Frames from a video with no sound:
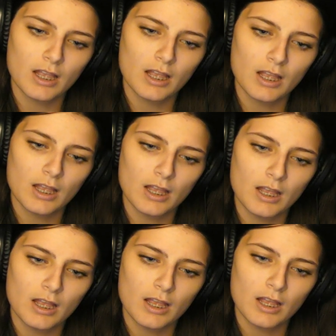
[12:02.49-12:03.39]

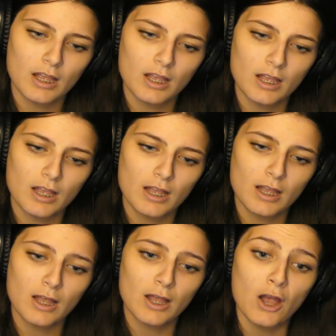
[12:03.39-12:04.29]
yeah, that's the whole
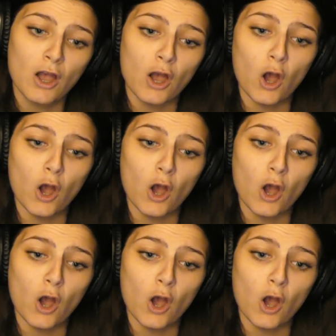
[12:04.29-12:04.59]
idea.